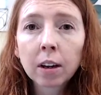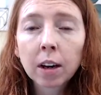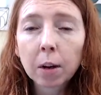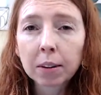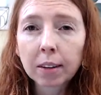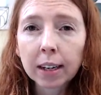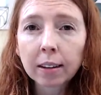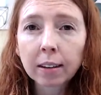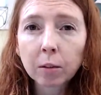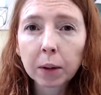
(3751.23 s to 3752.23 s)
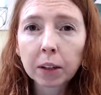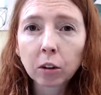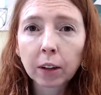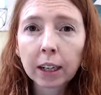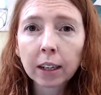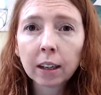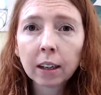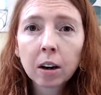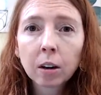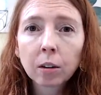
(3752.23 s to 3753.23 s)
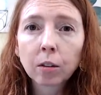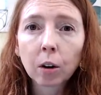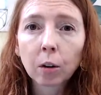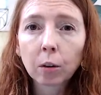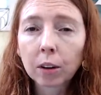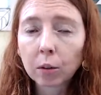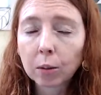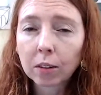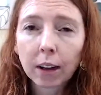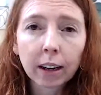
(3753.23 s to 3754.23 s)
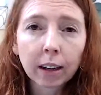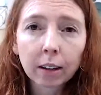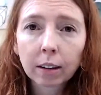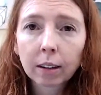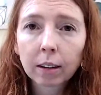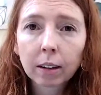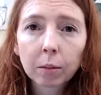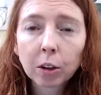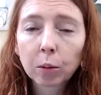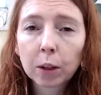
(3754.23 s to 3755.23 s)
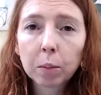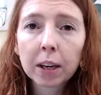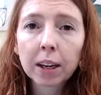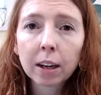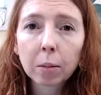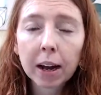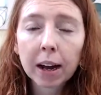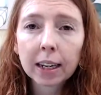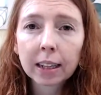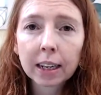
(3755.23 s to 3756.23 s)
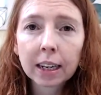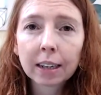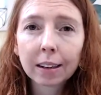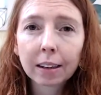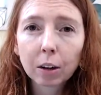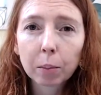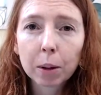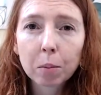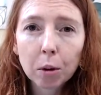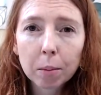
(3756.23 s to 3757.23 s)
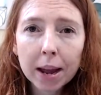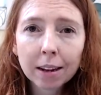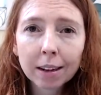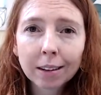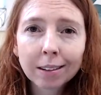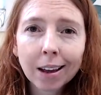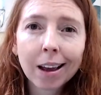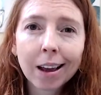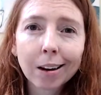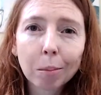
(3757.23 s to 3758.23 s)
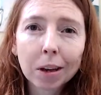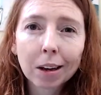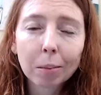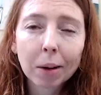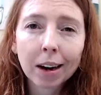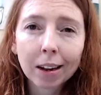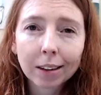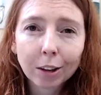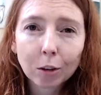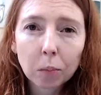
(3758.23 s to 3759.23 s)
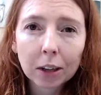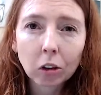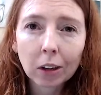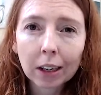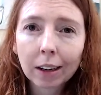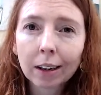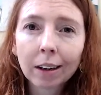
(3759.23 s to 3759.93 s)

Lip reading: I'm a scientist by training, so this was like between being in a body that needed a little bit more balance and being a biologist by training.